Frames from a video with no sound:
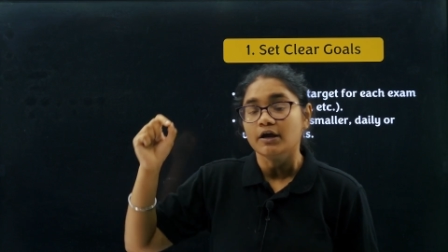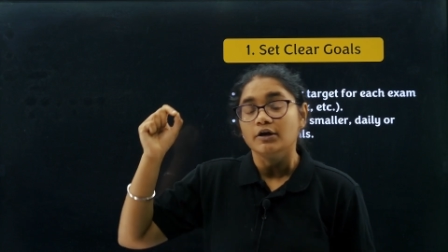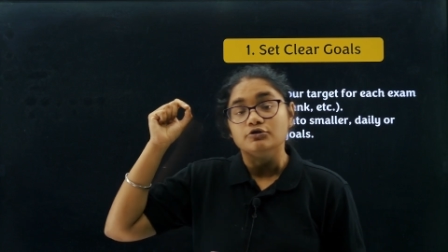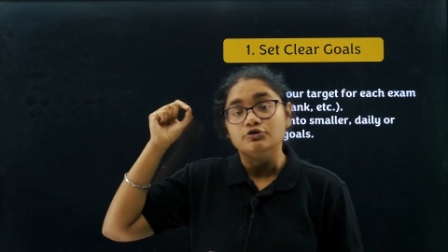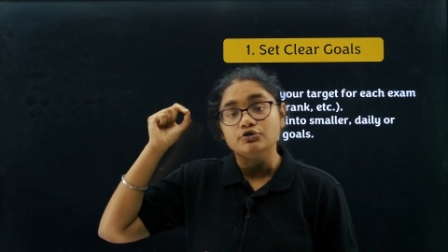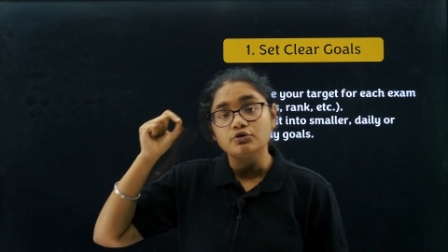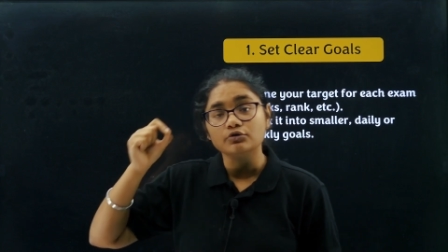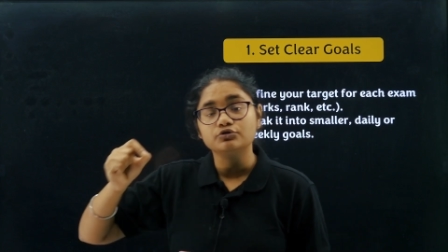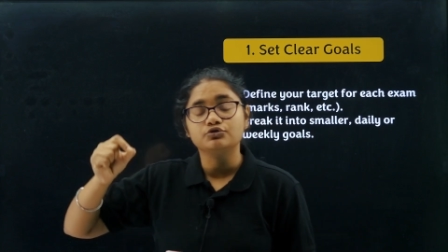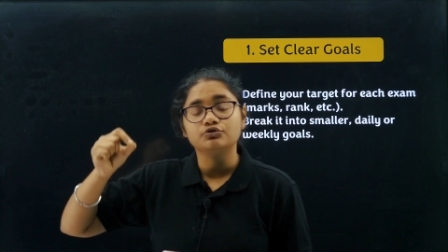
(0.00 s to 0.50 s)

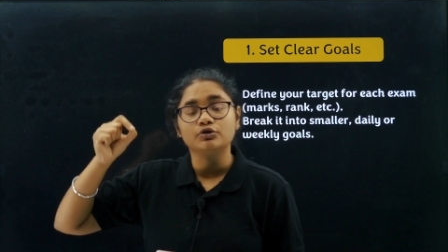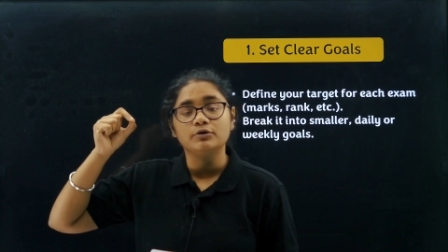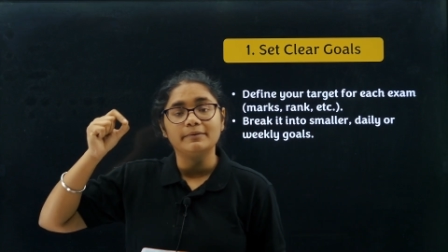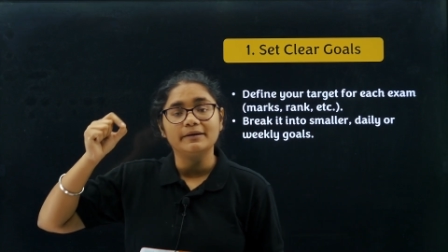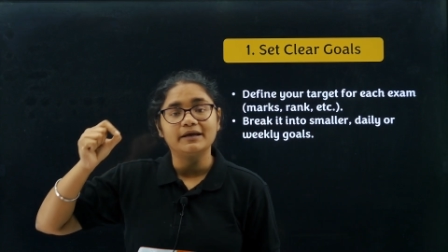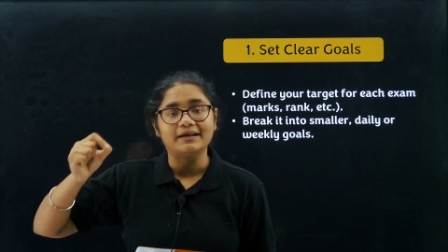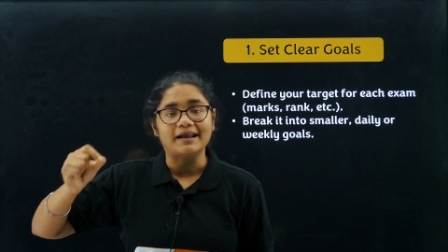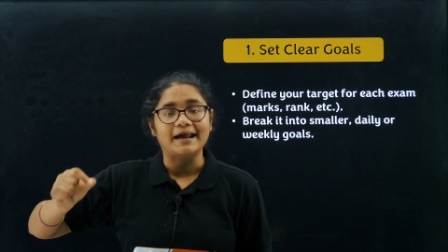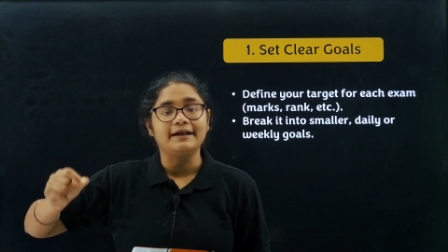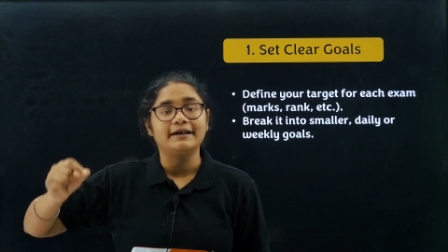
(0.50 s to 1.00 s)
You should
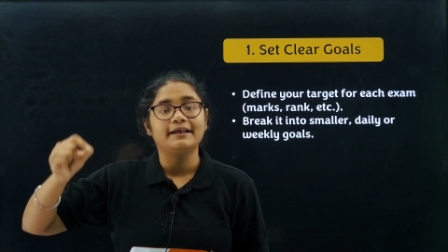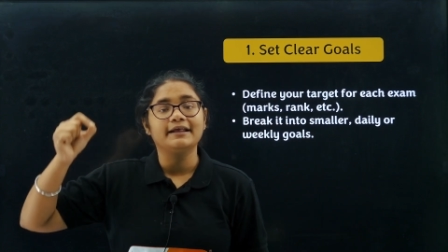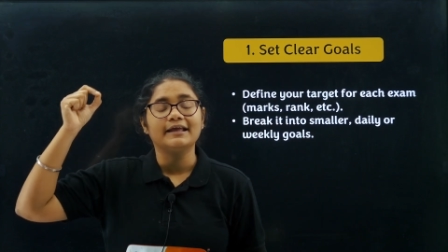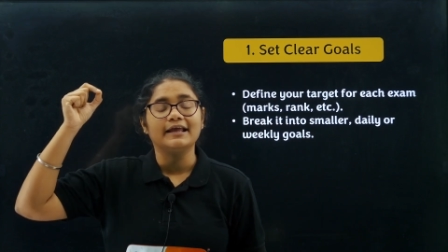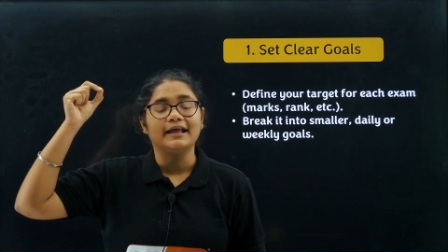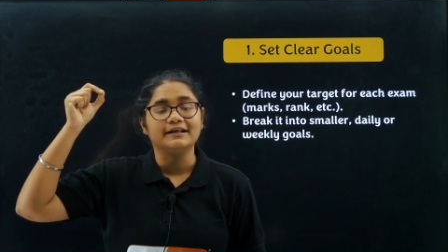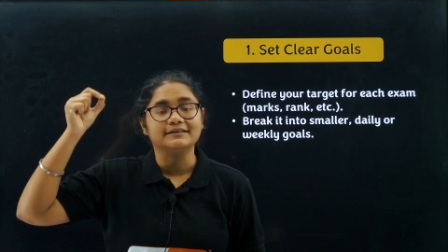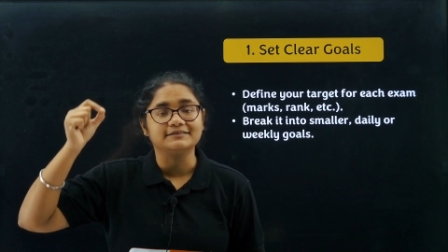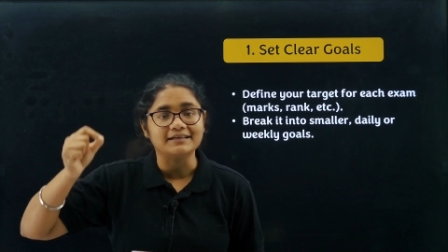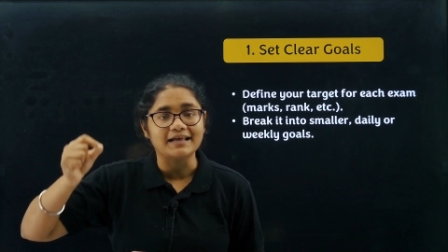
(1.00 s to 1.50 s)
be writing
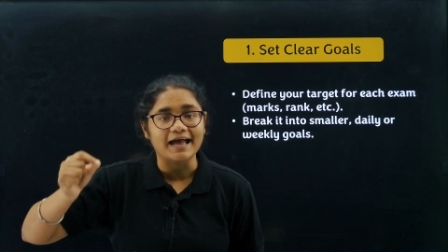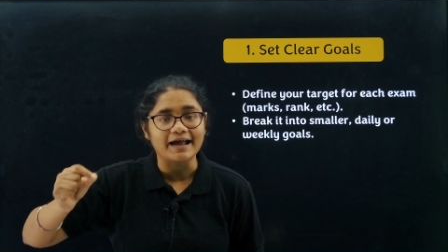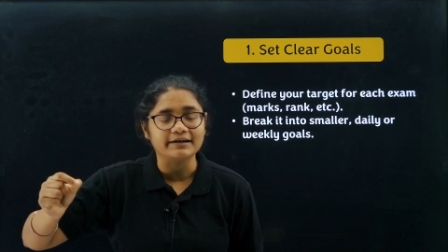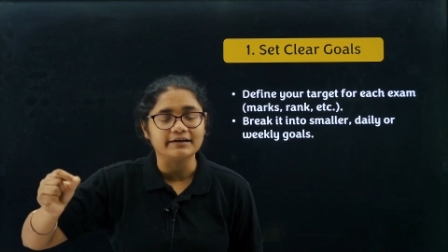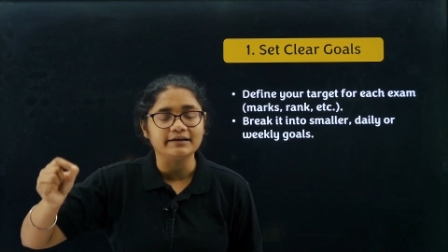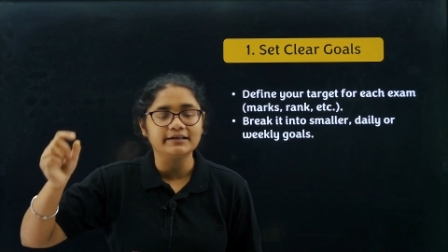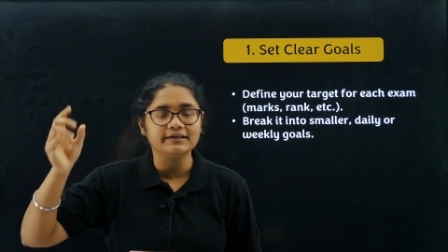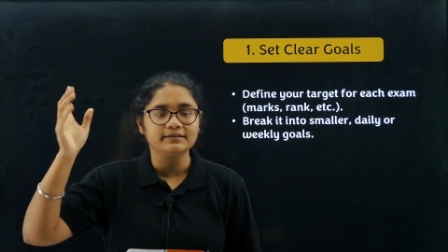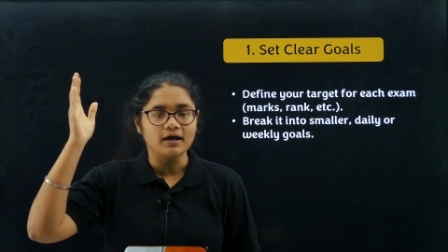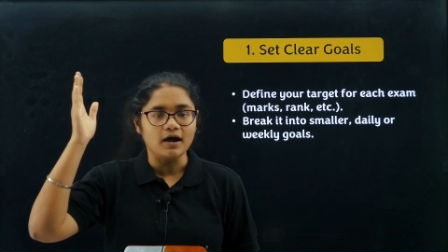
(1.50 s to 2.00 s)

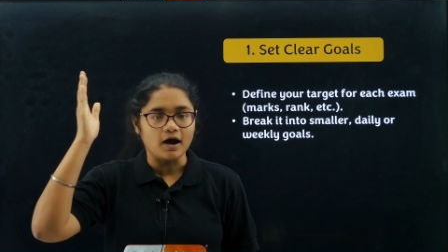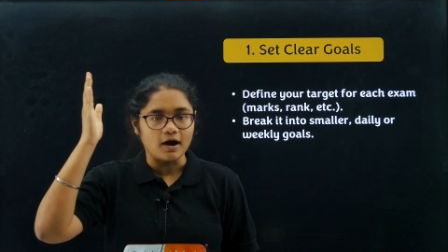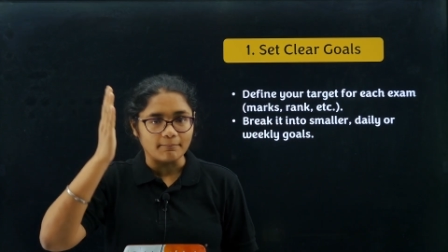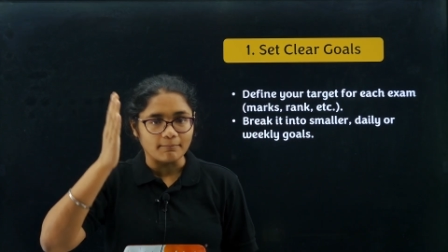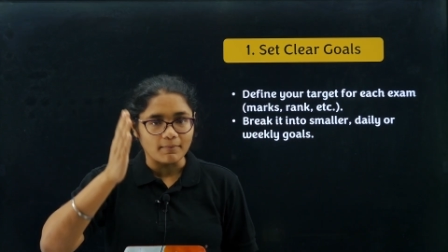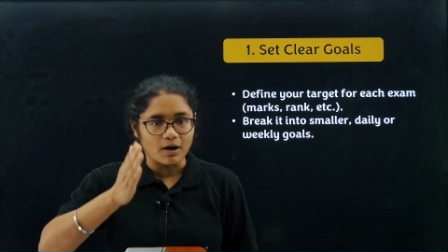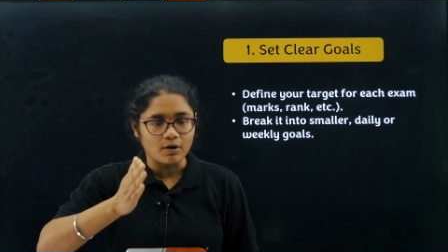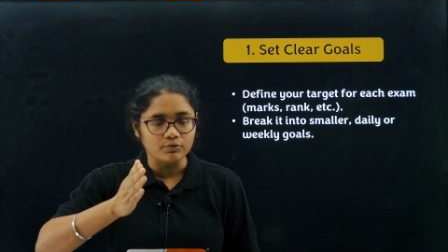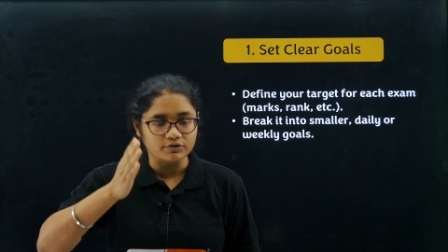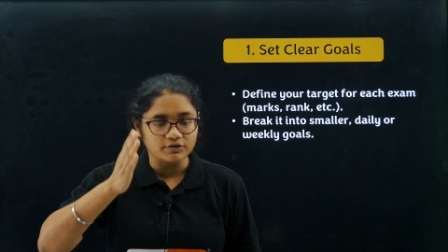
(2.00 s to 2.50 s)
exactly the
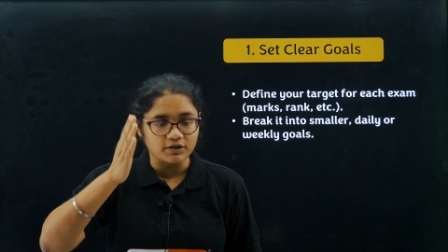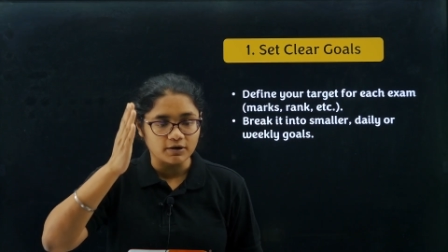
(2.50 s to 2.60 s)
amount,